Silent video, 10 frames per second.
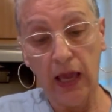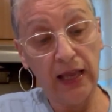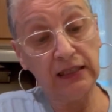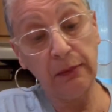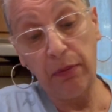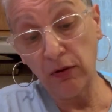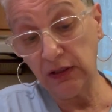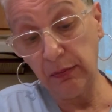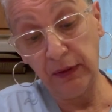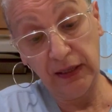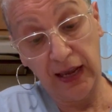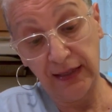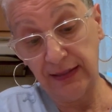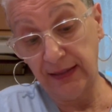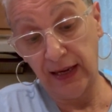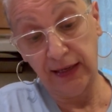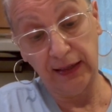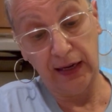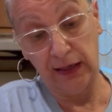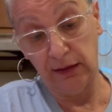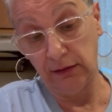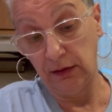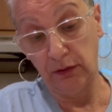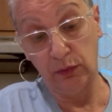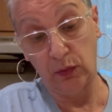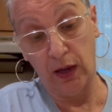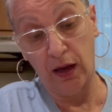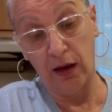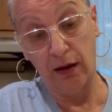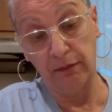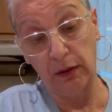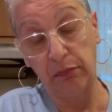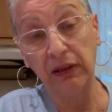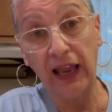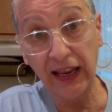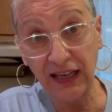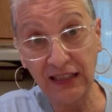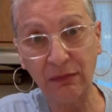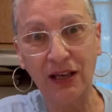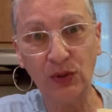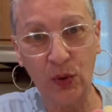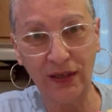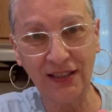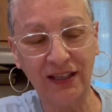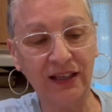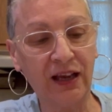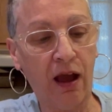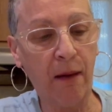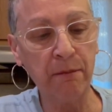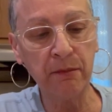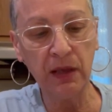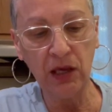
It's supposed to be nice day. I don't know. Um, the plan is my daughter's going to come.